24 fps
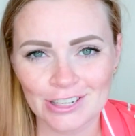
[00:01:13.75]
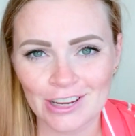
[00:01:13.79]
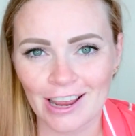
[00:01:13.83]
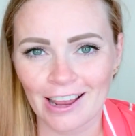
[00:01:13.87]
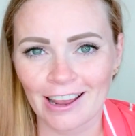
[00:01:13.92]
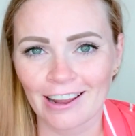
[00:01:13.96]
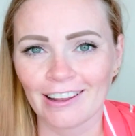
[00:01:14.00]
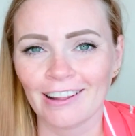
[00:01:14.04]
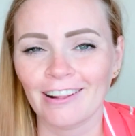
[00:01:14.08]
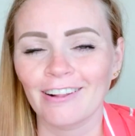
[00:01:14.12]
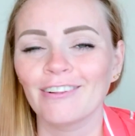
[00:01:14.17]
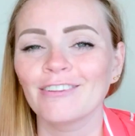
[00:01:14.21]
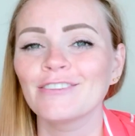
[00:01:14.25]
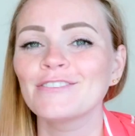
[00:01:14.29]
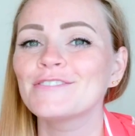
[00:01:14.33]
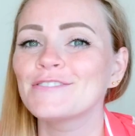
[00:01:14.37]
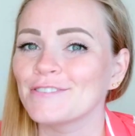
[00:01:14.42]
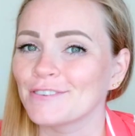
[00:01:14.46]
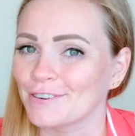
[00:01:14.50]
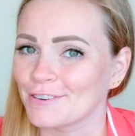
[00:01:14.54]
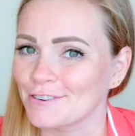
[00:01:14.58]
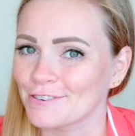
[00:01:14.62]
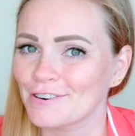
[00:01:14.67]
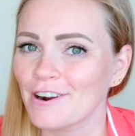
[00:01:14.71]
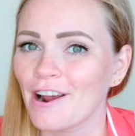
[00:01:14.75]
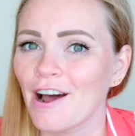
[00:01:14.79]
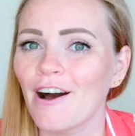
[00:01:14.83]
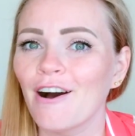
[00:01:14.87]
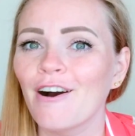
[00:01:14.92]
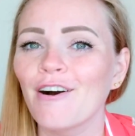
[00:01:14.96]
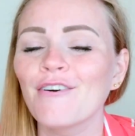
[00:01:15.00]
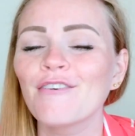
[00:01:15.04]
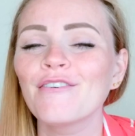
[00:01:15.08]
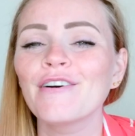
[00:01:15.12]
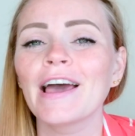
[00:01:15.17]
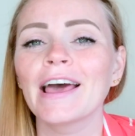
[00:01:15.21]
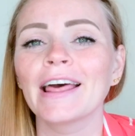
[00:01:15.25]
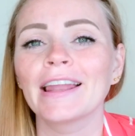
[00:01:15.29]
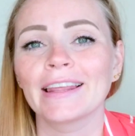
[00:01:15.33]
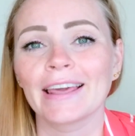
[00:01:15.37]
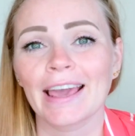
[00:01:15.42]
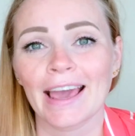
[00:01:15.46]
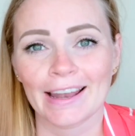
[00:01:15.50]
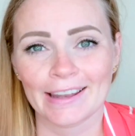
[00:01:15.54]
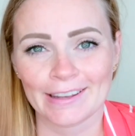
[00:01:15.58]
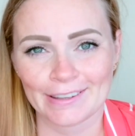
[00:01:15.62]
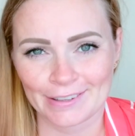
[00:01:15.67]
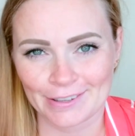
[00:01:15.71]
channel to grow and
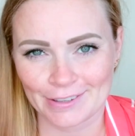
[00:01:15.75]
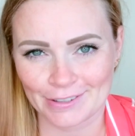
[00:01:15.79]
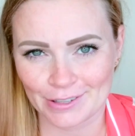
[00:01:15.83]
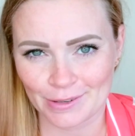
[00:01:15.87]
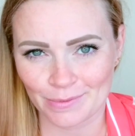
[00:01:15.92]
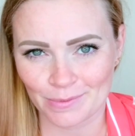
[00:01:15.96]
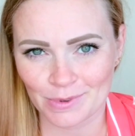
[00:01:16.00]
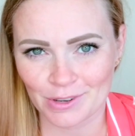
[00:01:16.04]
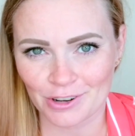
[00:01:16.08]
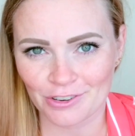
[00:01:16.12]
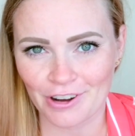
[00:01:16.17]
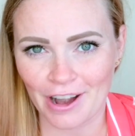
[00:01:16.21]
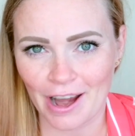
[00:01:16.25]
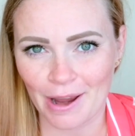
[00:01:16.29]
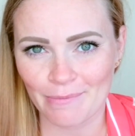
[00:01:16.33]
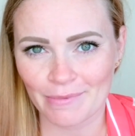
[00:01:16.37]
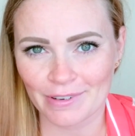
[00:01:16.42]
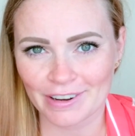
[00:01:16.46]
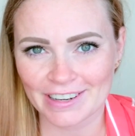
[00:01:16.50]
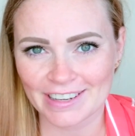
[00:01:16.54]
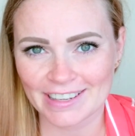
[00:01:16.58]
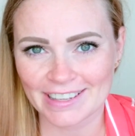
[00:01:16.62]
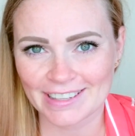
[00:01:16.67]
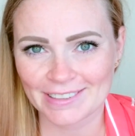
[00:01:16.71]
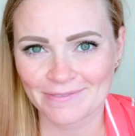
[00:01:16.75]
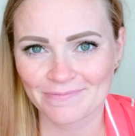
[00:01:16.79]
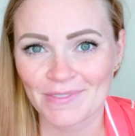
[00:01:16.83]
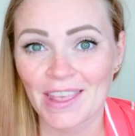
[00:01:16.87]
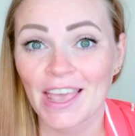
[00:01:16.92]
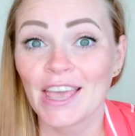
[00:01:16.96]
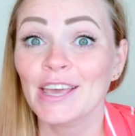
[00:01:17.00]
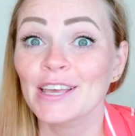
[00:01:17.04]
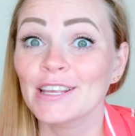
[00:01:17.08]
get new subscribers.